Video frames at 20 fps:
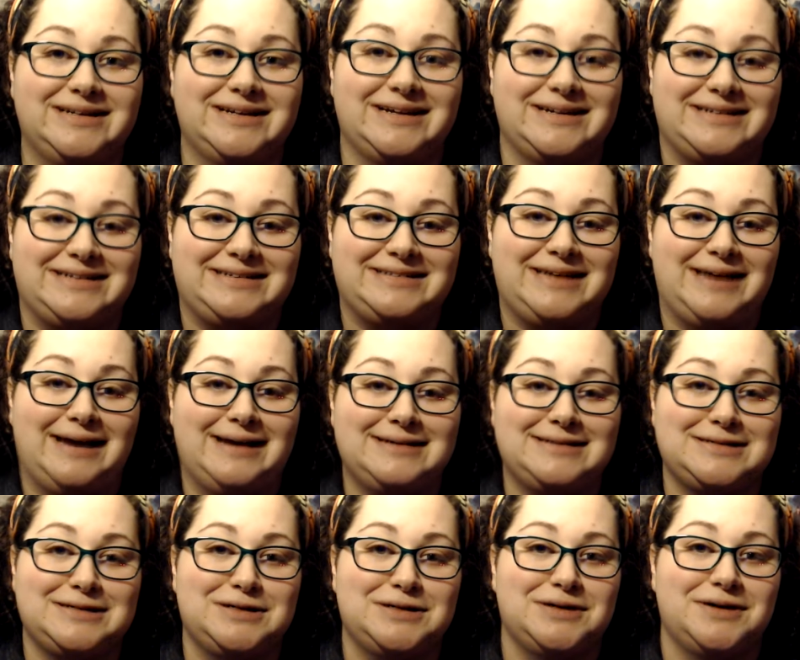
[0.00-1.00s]
I can't
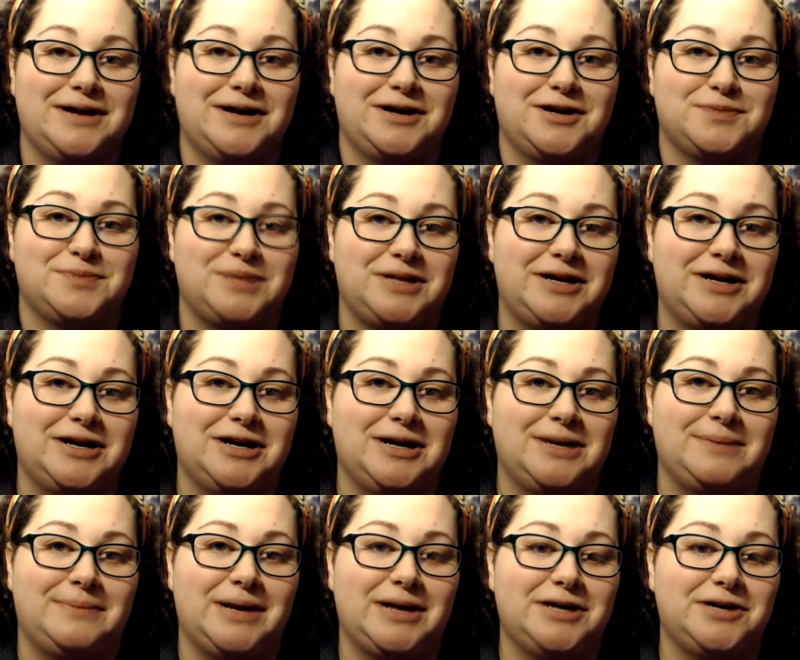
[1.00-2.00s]
tote a record player
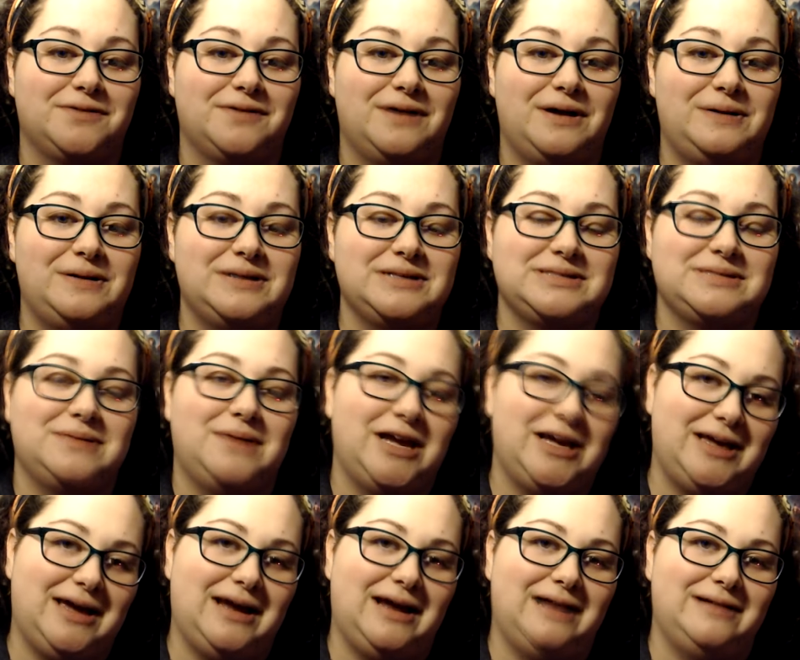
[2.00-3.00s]
in my Corolla, so I
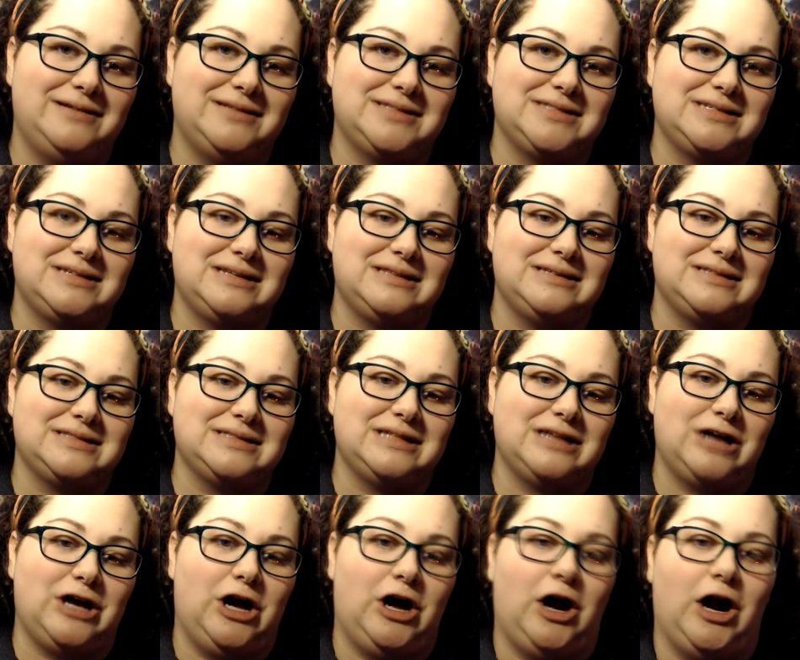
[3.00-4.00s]
cannot listen to this in
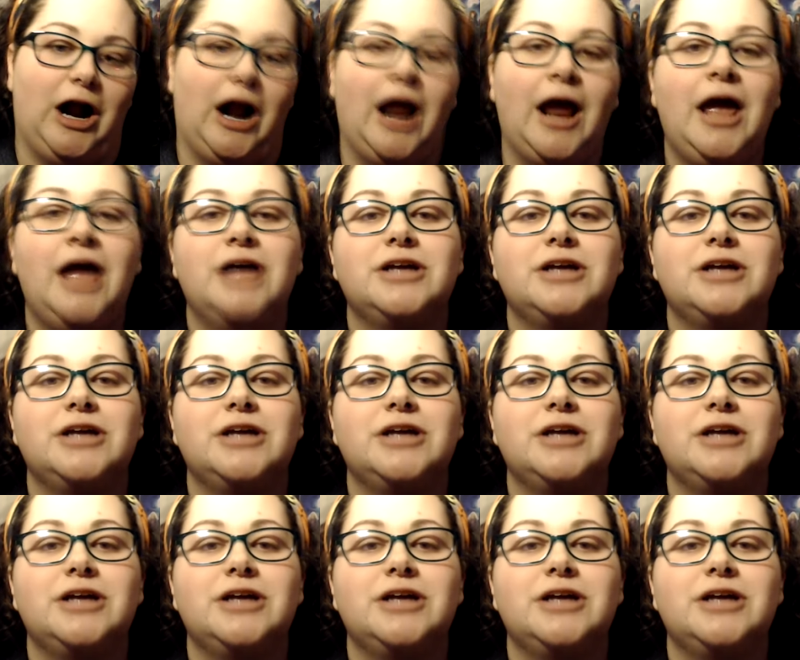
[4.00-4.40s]
the car.